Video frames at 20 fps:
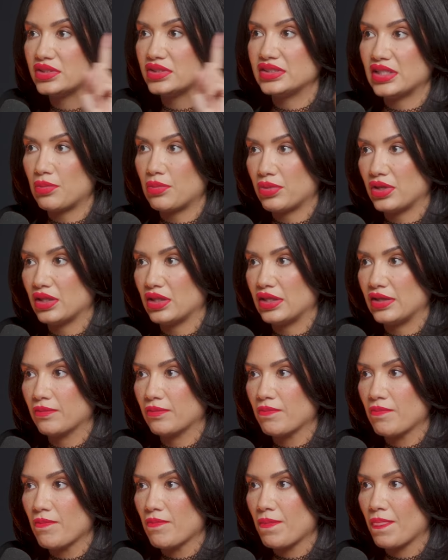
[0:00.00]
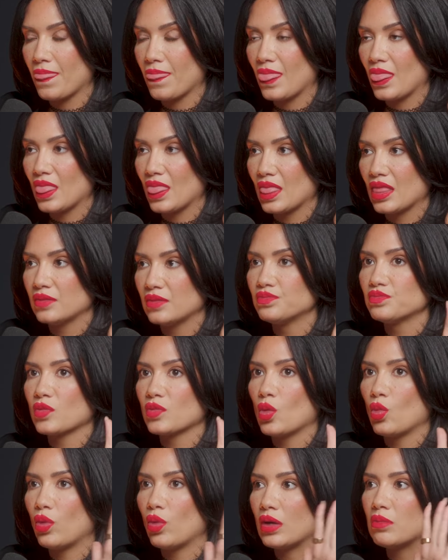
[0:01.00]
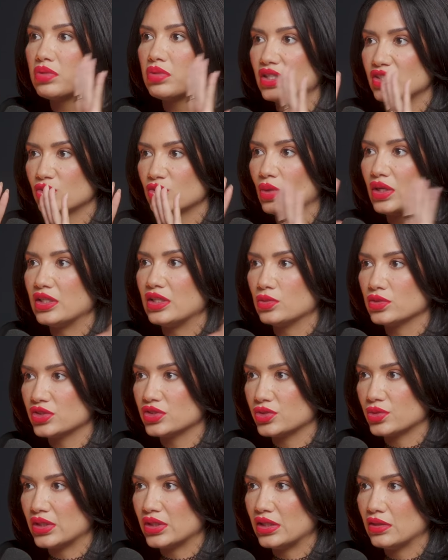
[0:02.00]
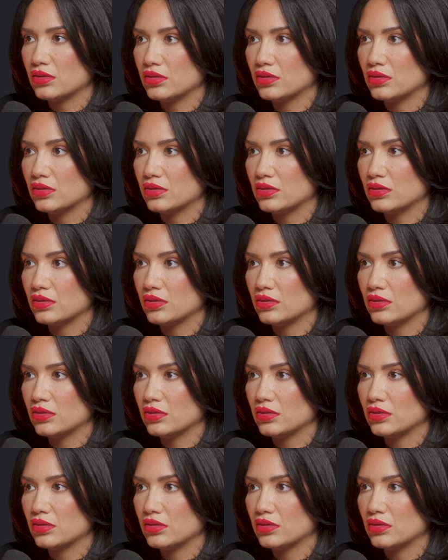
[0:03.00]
separately best case scenario one plus one equals 3 mm -hmm.